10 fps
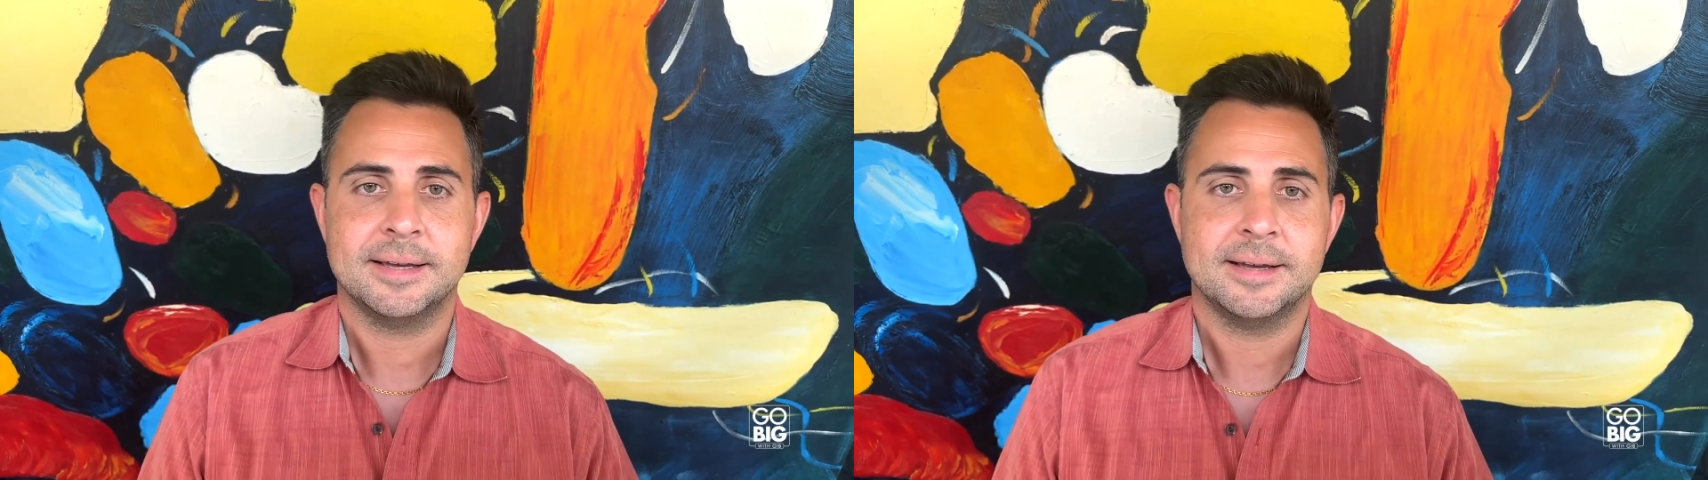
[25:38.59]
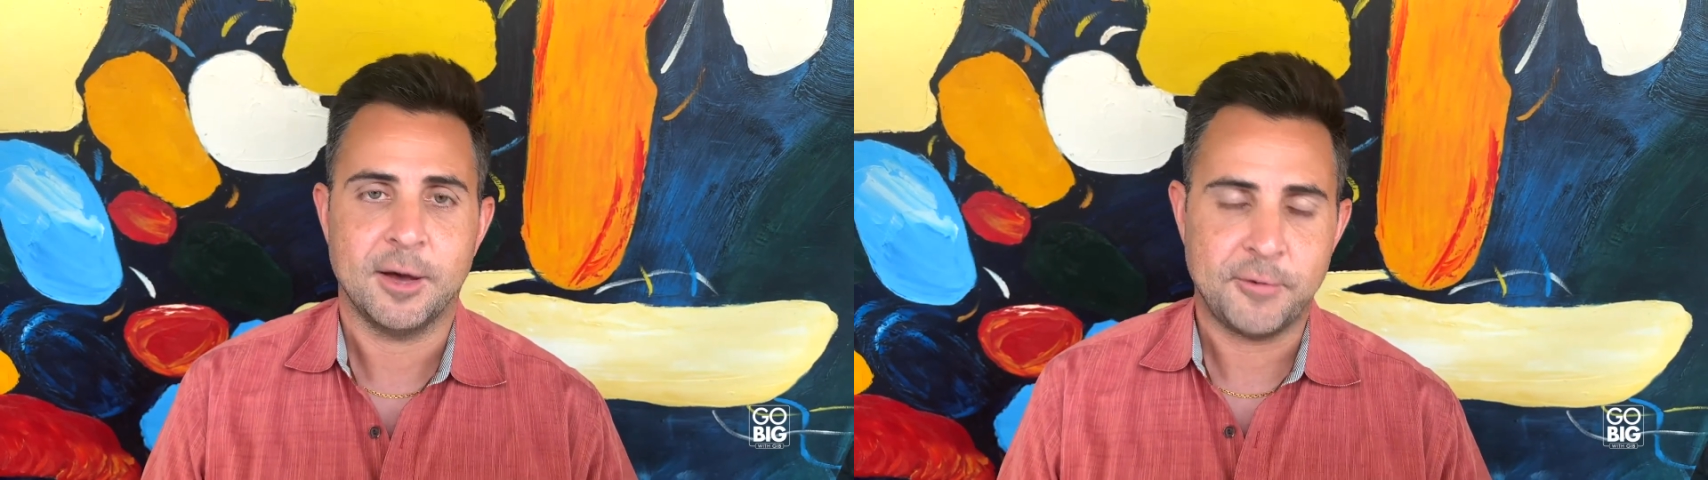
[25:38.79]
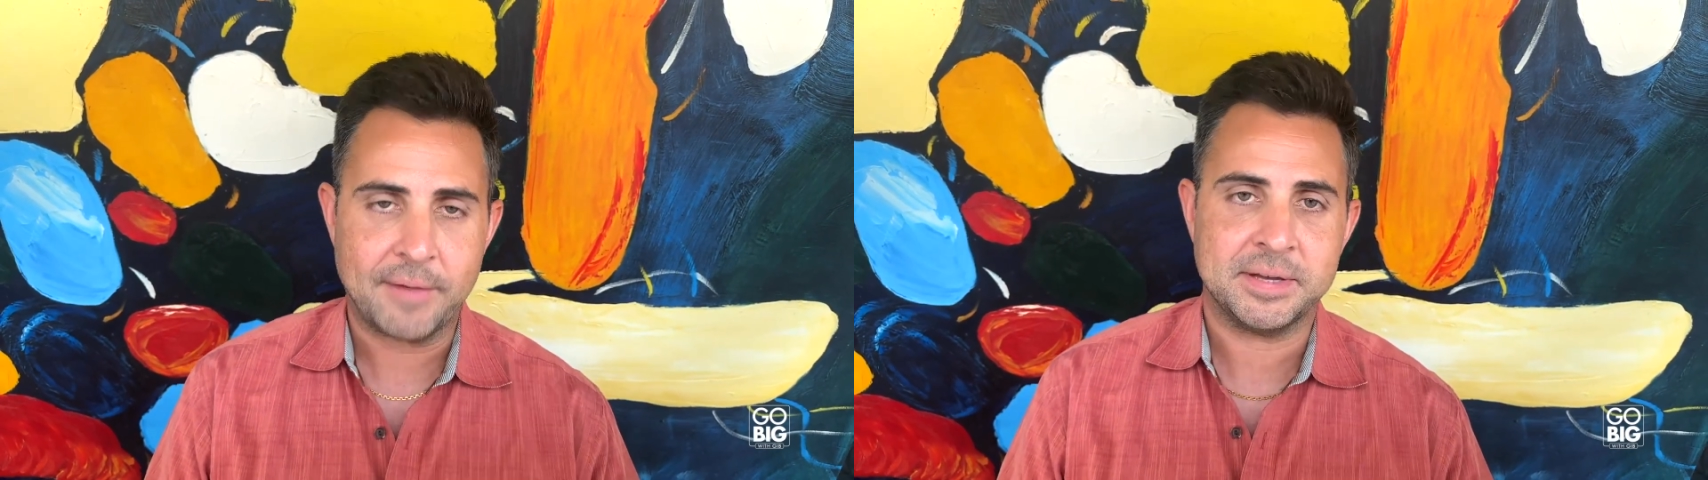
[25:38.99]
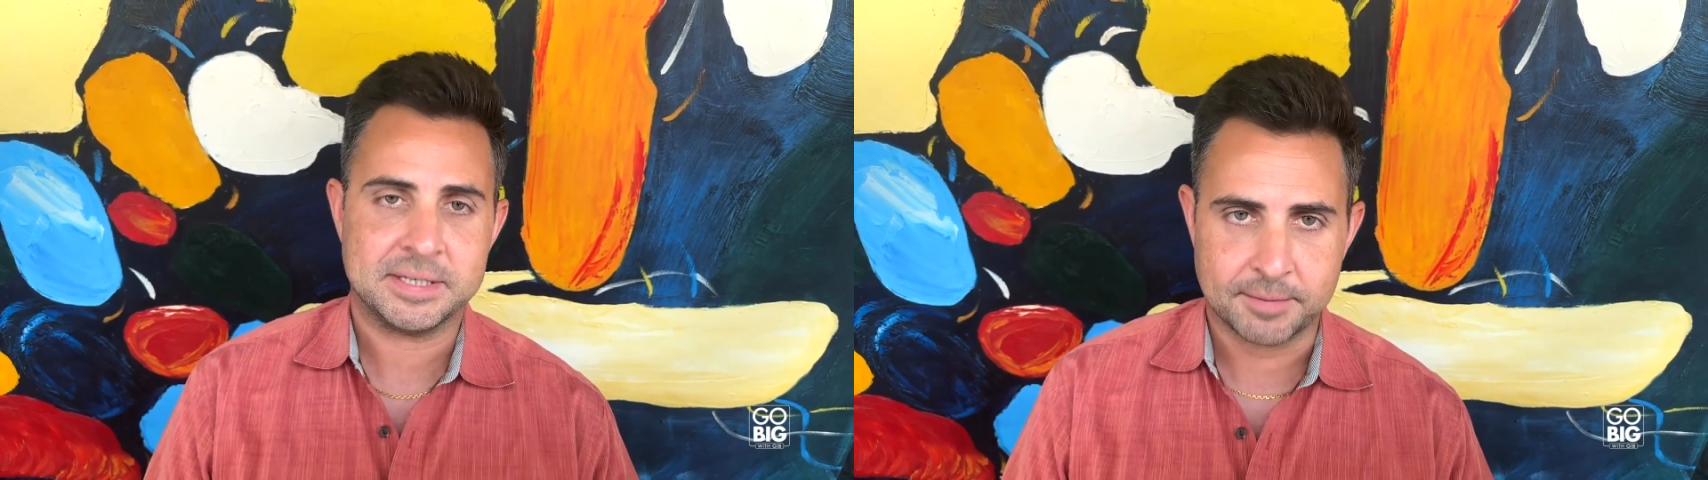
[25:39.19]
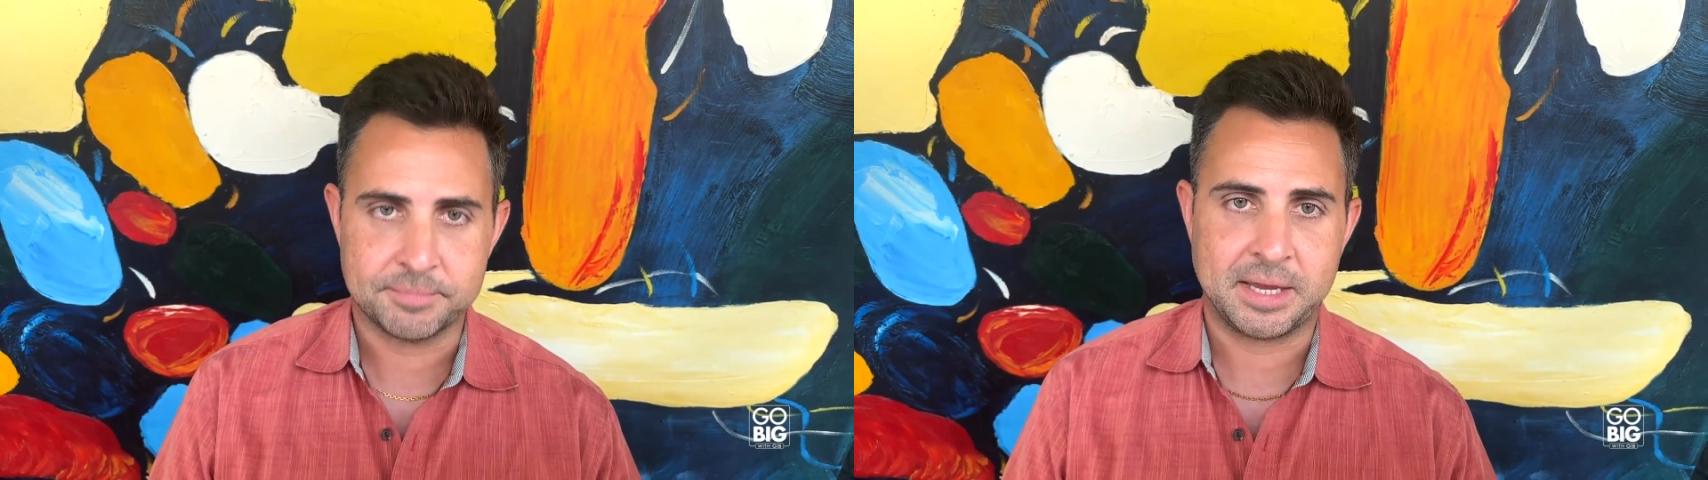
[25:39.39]
of having
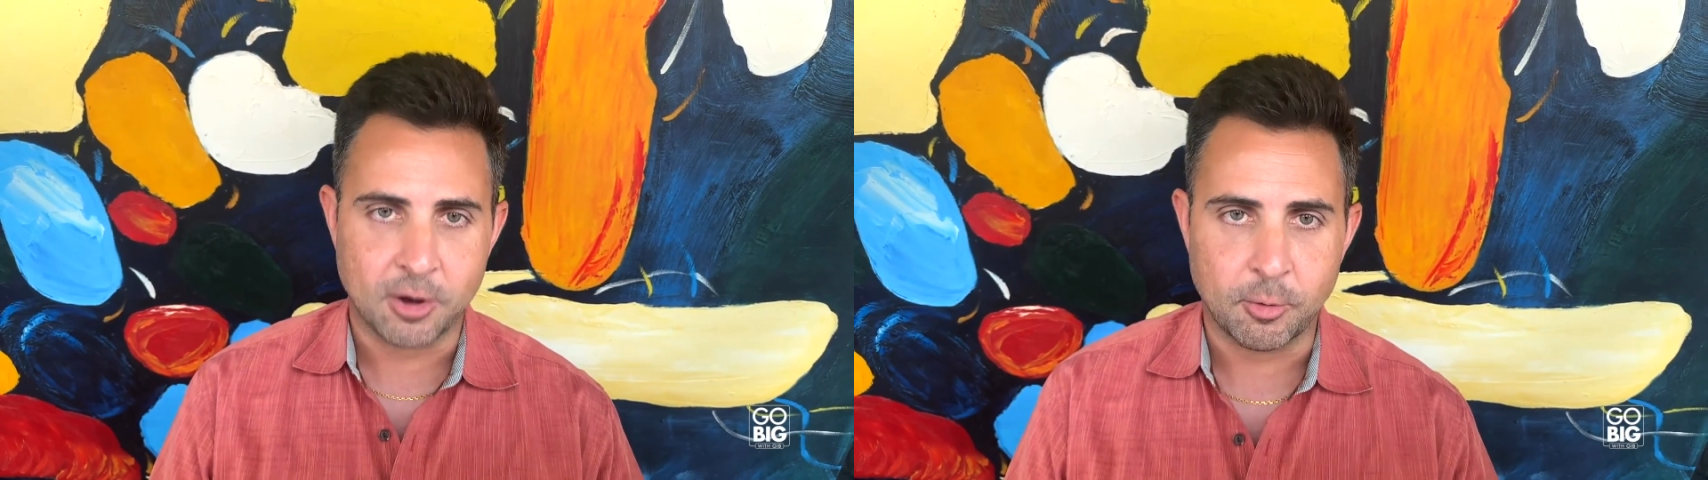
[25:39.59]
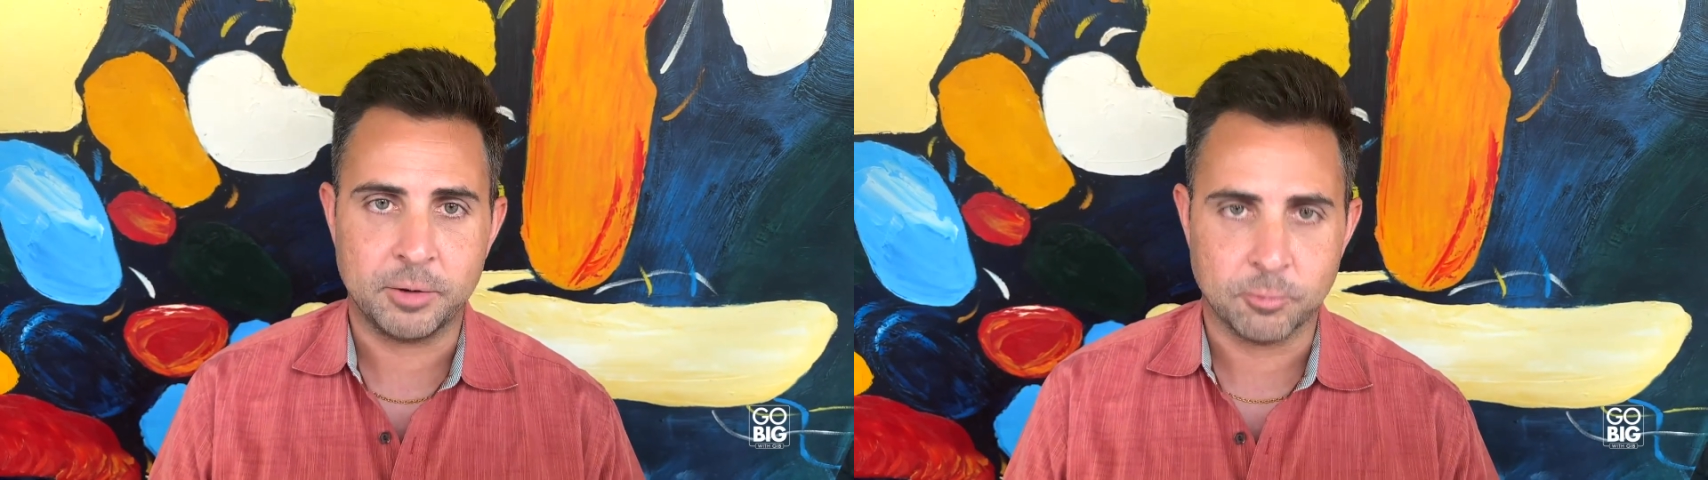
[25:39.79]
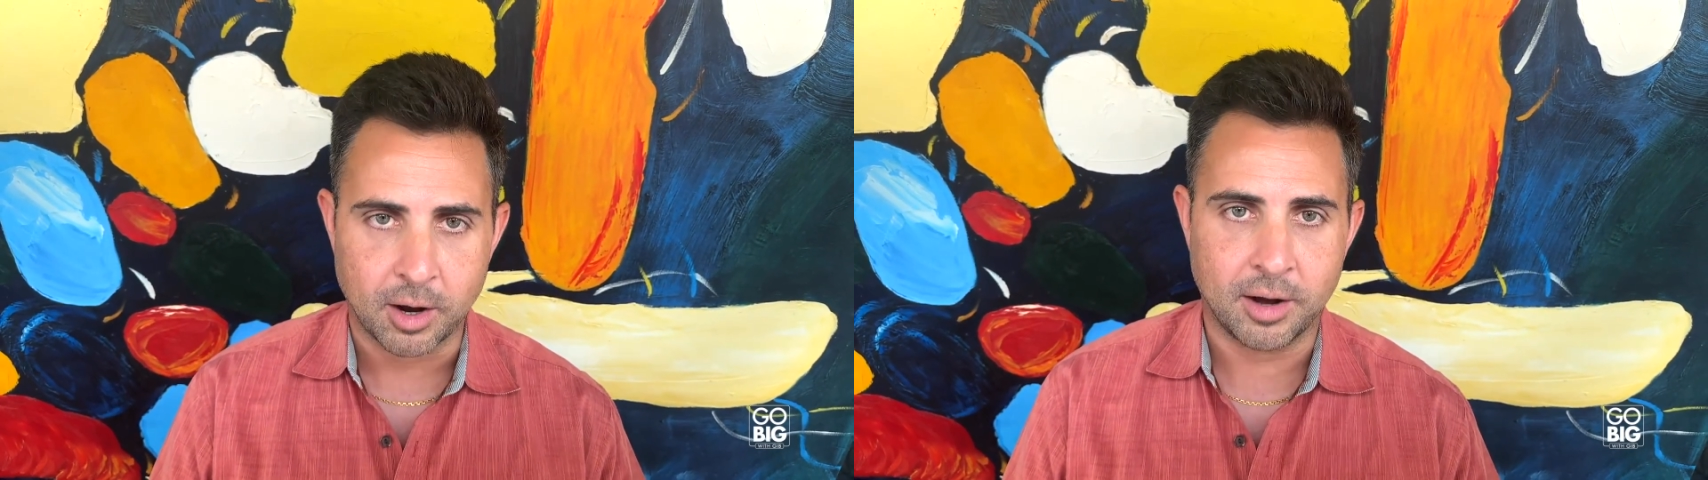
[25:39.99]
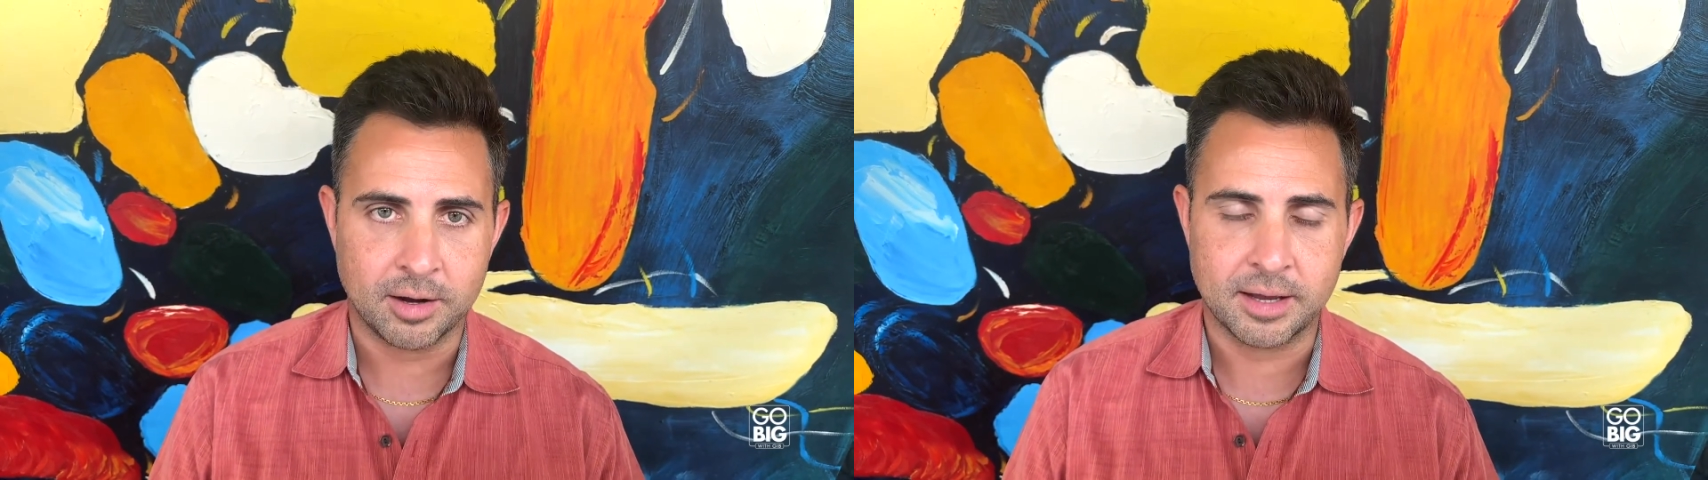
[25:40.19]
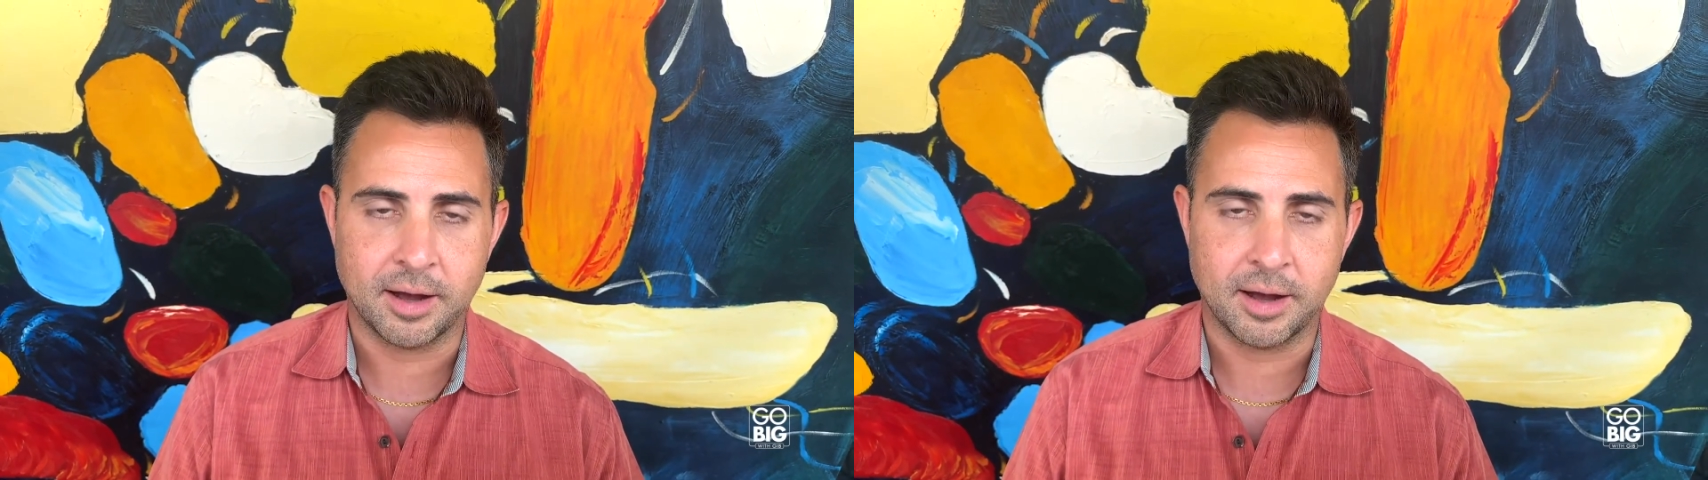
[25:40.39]
something going wrong